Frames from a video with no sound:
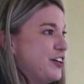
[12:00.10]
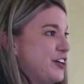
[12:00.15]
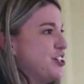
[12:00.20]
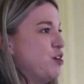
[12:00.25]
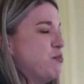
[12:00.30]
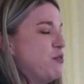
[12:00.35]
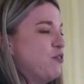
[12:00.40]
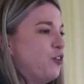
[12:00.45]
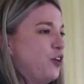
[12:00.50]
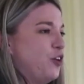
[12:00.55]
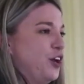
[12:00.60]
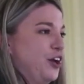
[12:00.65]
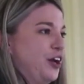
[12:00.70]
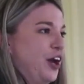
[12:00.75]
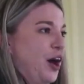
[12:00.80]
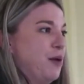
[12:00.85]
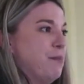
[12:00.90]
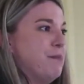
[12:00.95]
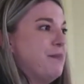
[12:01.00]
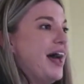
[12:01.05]
do it before you
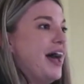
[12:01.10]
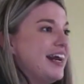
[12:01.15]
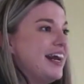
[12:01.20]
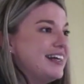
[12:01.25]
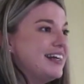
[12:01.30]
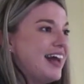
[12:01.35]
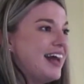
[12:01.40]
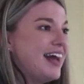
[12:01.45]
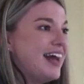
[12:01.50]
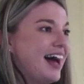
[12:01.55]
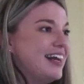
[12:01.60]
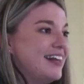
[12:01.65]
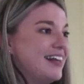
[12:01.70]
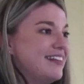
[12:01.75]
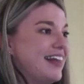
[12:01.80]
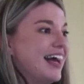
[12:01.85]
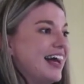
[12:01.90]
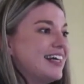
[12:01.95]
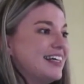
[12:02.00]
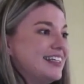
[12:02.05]
go to bed at night, and
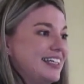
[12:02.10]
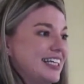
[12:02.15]
that can